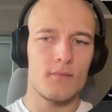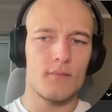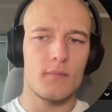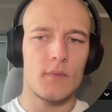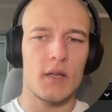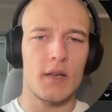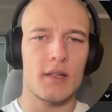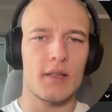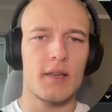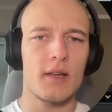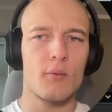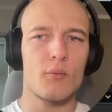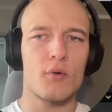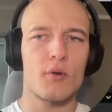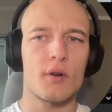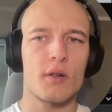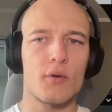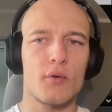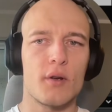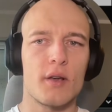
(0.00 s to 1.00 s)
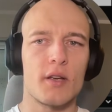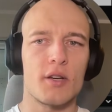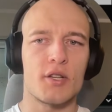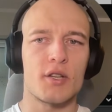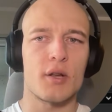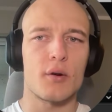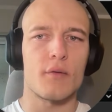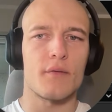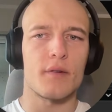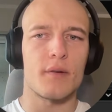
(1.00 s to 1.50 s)
And again, we're going to create a
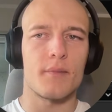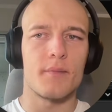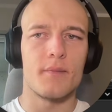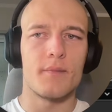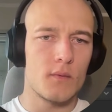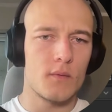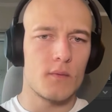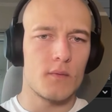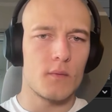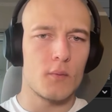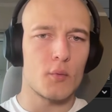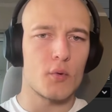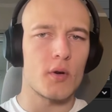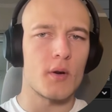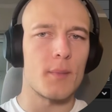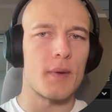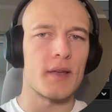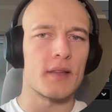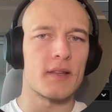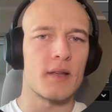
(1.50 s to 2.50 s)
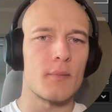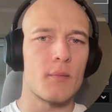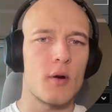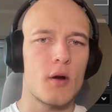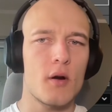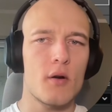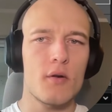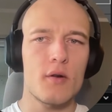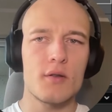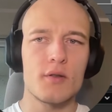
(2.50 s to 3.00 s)
shadow frame. We're going to make them
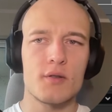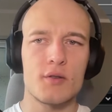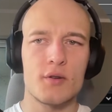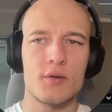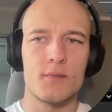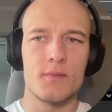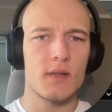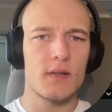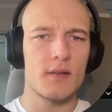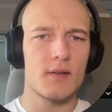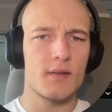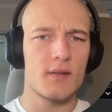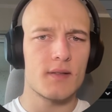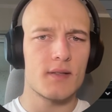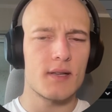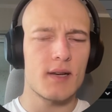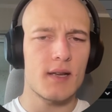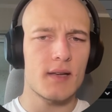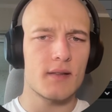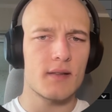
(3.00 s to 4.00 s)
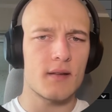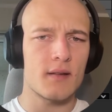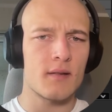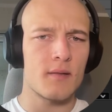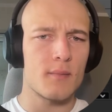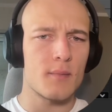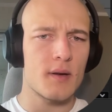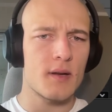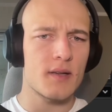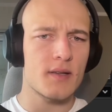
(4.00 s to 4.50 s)
orange, select the
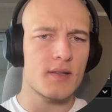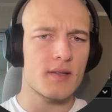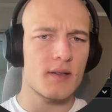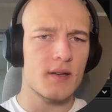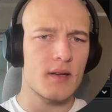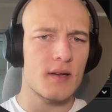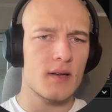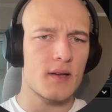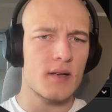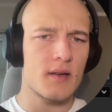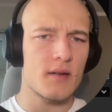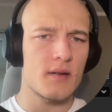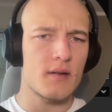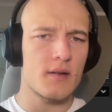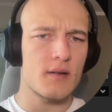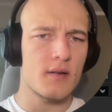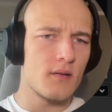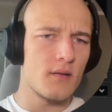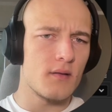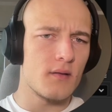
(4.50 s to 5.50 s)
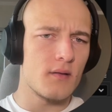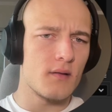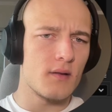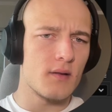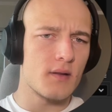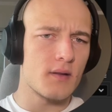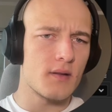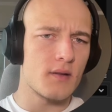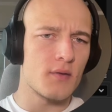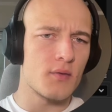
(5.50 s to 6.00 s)
mask and
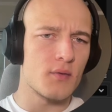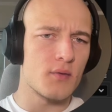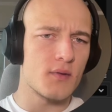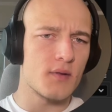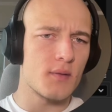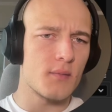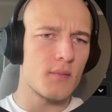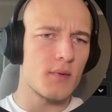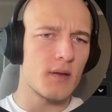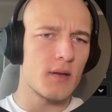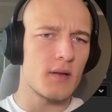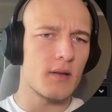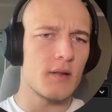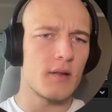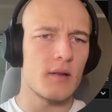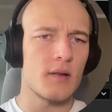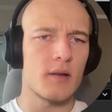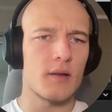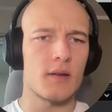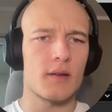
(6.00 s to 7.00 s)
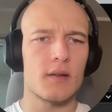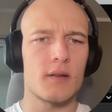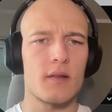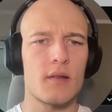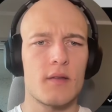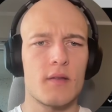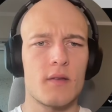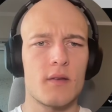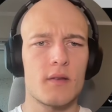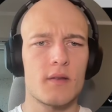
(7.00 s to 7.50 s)
let's do something like
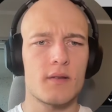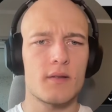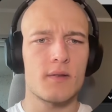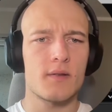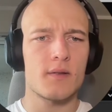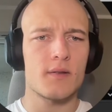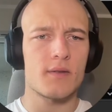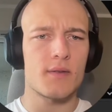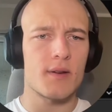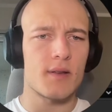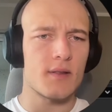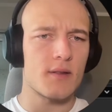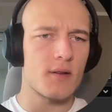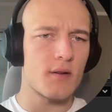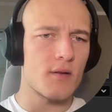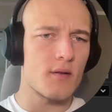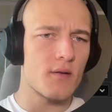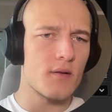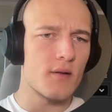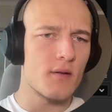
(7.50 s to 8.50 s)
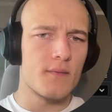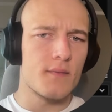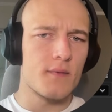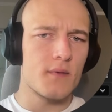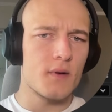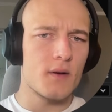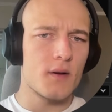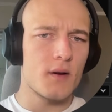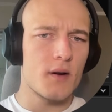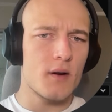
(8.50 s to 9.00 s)
this so that they're
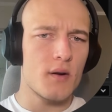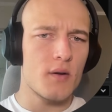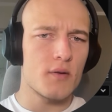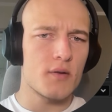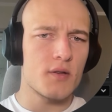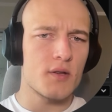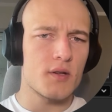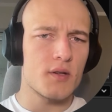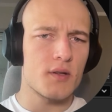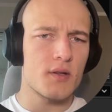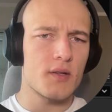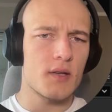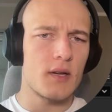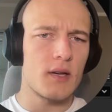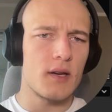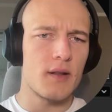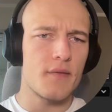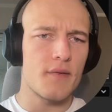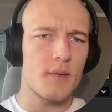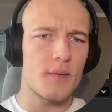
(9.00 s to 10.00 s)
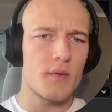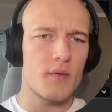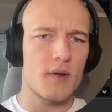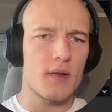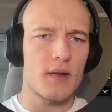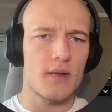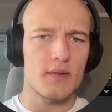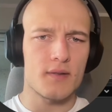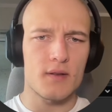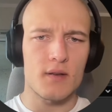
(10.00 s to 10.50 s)
orange slightly from the right
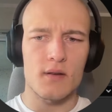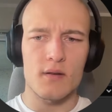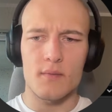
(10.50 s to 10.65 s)
hand side.